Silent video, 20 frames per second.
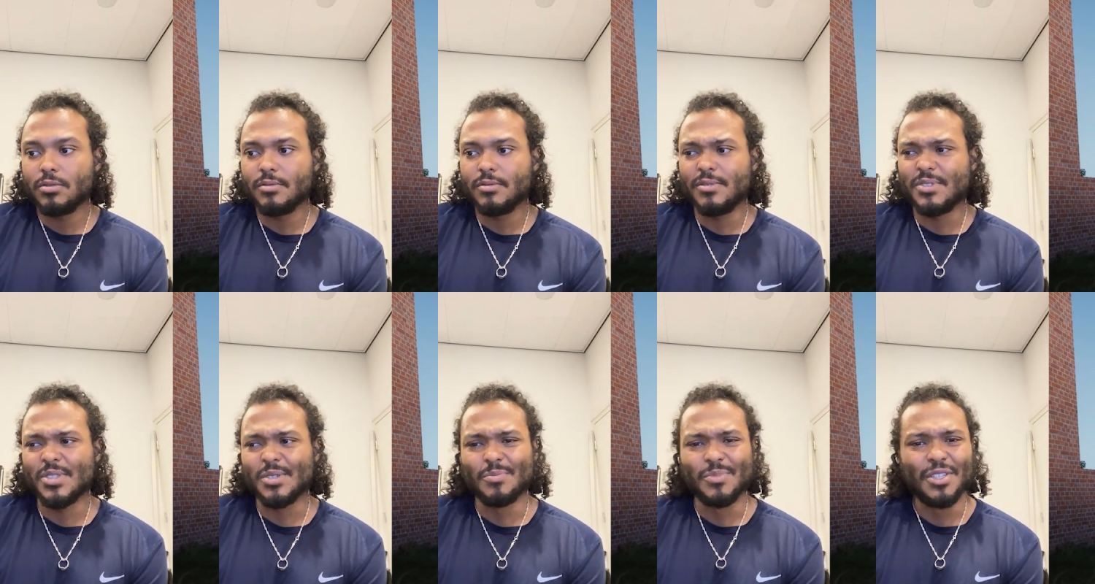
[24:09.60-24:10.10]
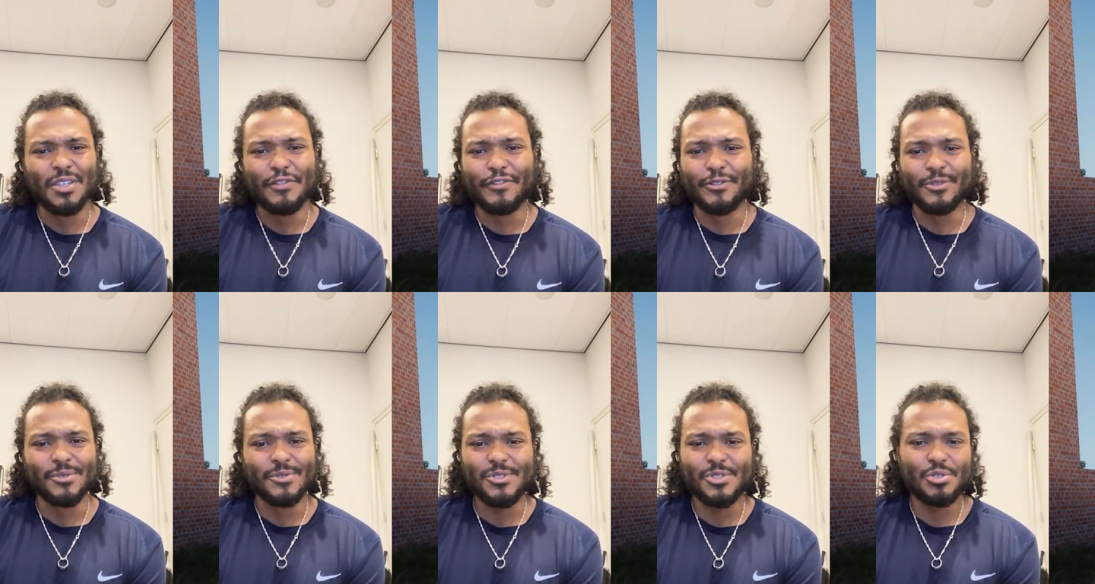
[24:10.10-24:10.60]
some
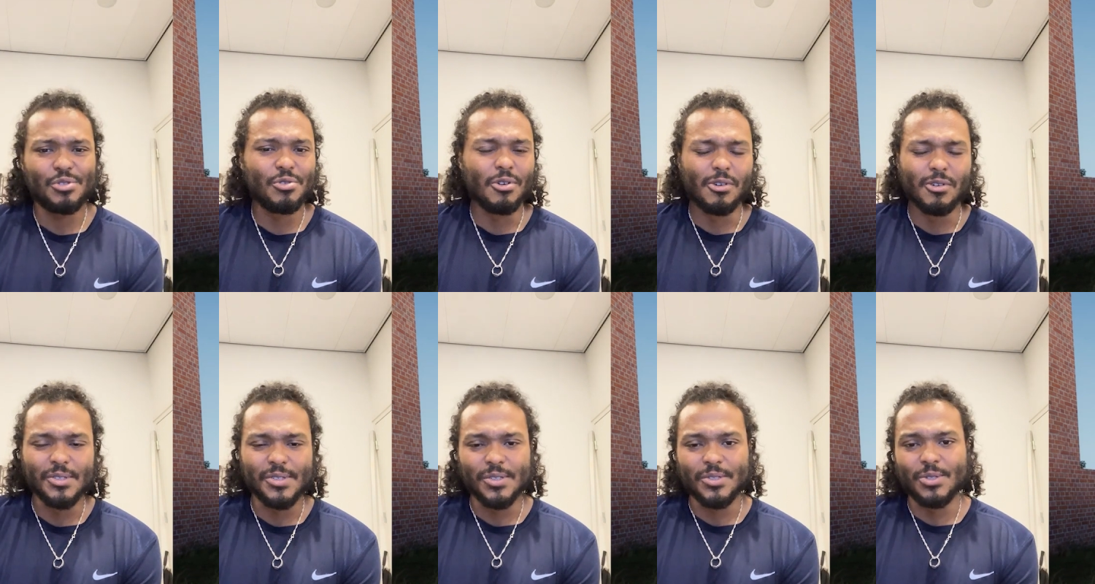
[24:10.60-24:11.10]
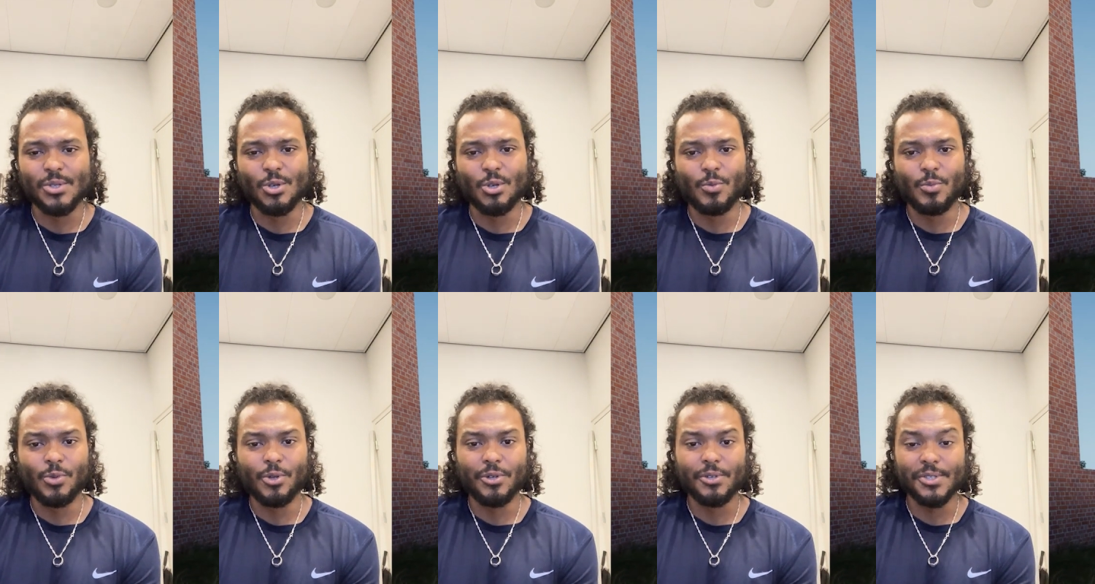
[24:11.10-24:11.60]
different struggles and
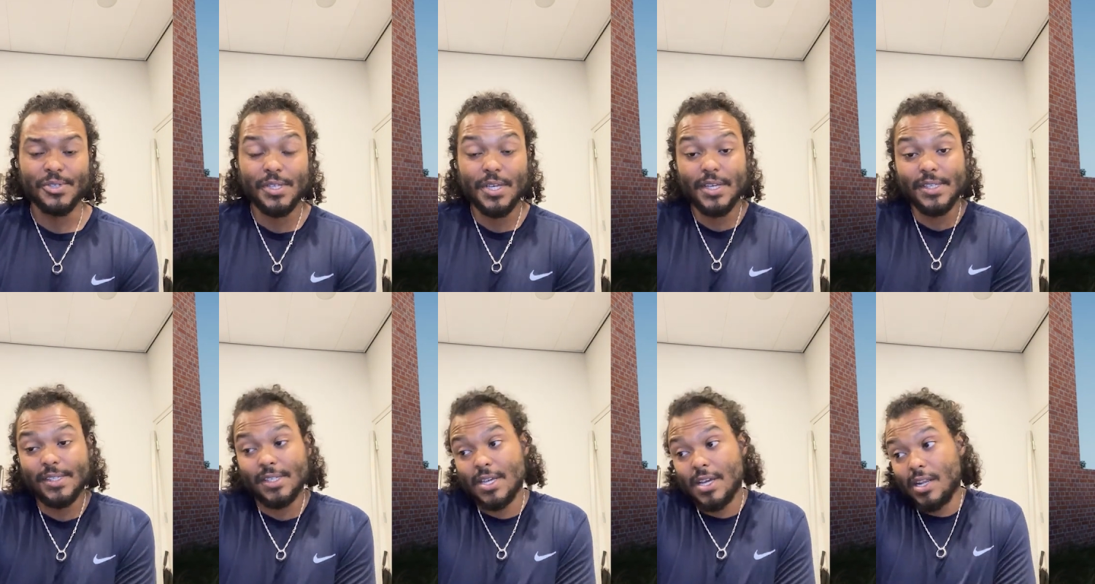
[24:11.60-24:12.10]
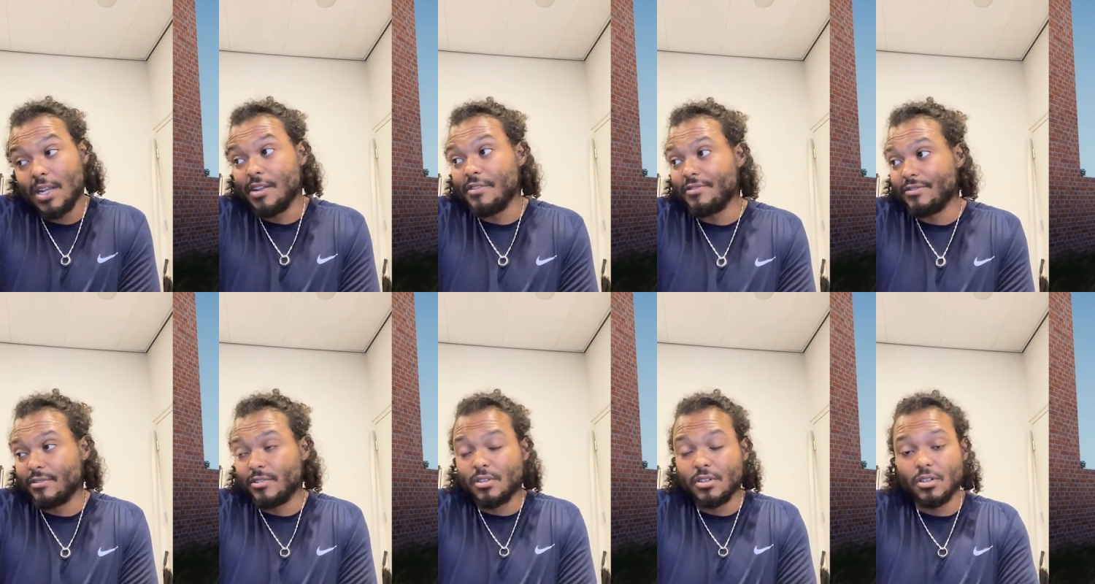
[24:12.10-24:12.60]
turmoils. Yes, I
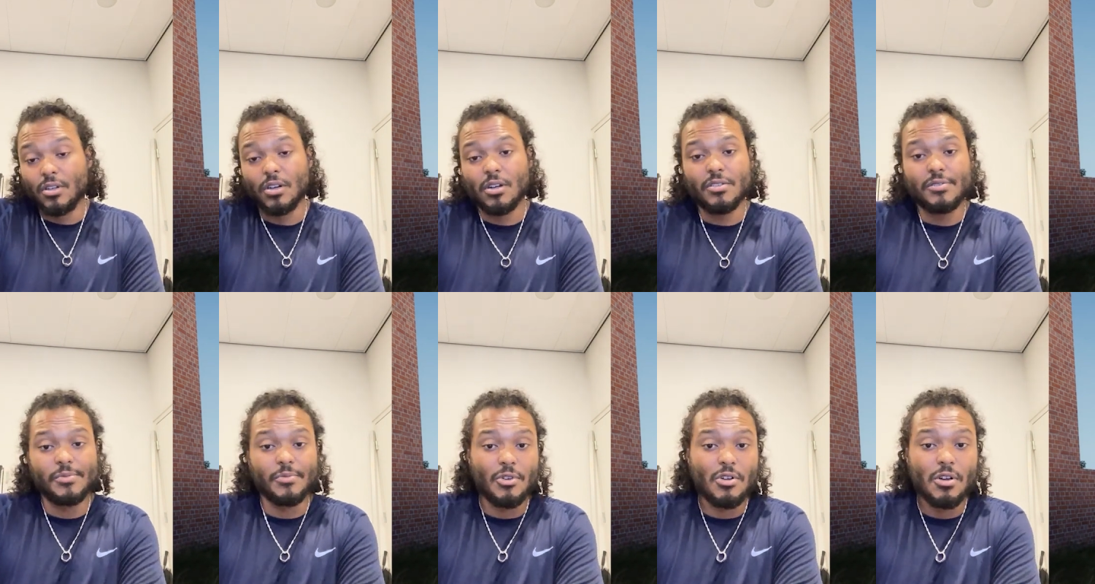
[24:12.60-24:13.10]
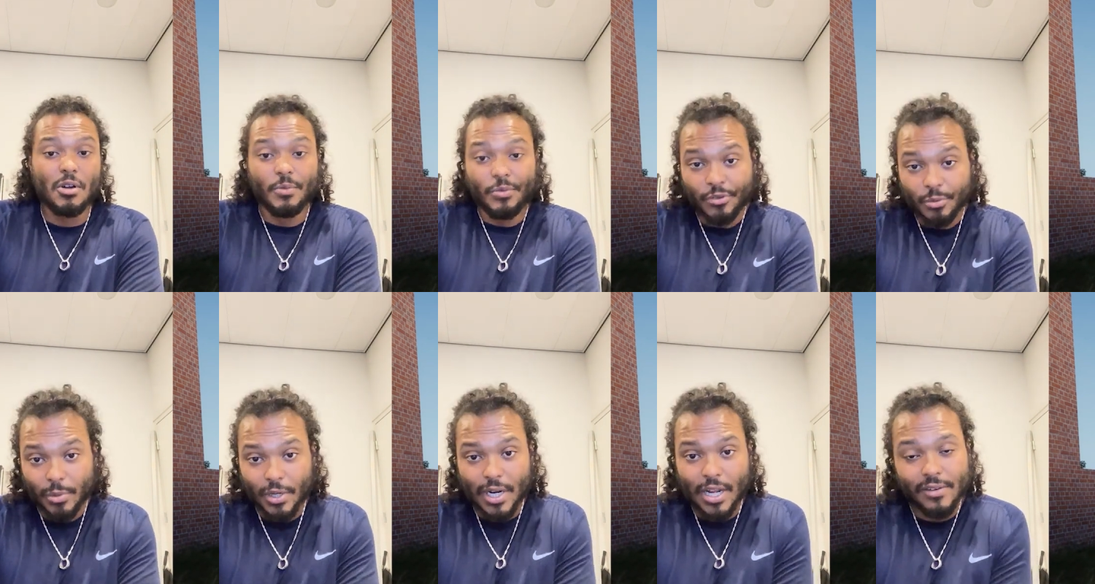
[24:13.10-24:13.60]
live a
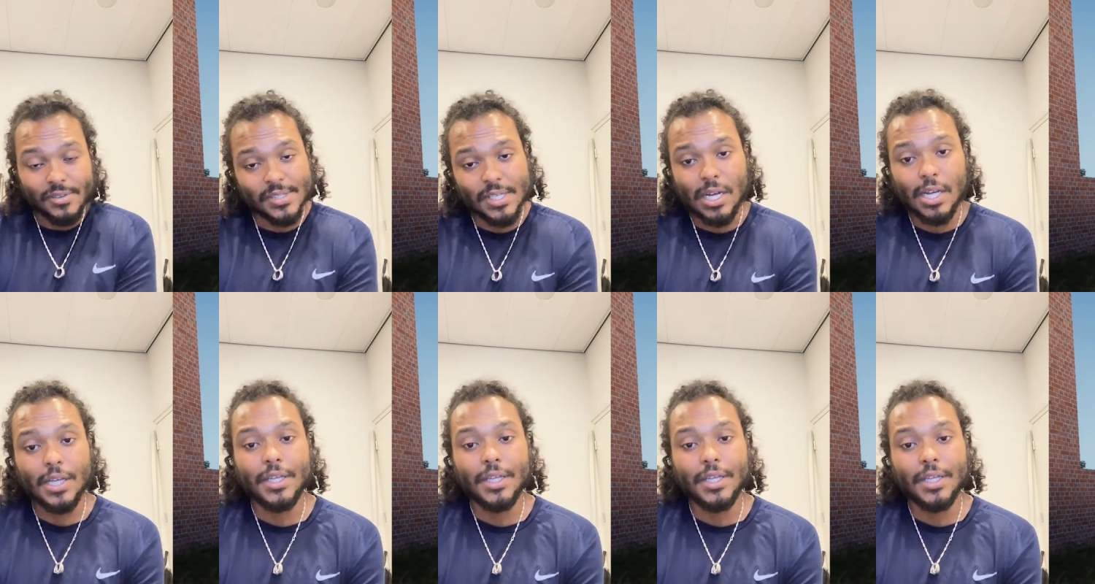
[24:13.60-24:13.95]
comfortable lifestyle.